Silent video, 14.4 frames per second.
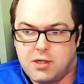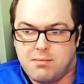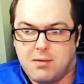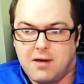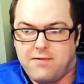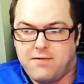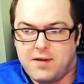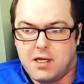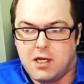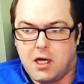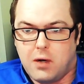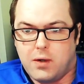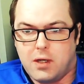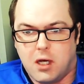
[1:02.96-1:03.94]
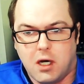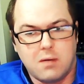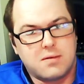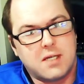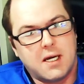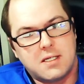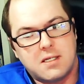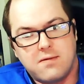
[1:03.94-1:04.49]
my video, an
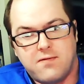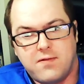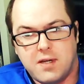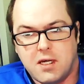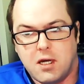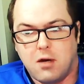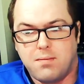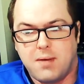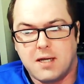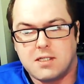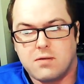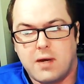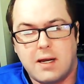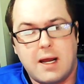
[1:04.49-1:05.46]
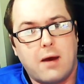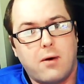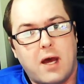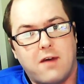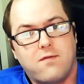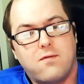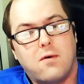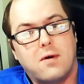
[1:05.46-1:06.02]
updated video based around how
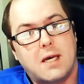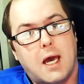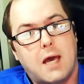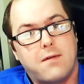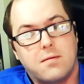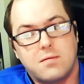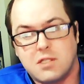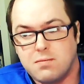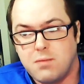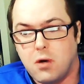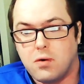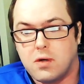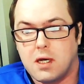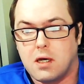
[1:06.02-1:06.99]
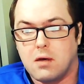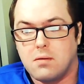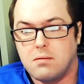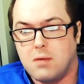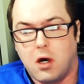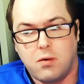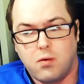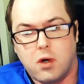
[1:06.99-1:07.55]
F1 gave up smoking and
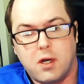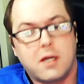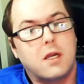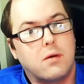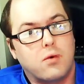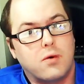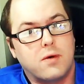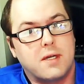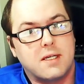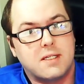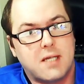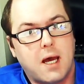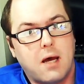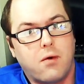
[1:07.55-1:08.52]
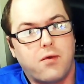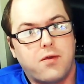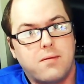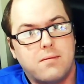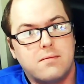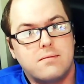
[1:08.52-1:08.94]
ironically ruined its health.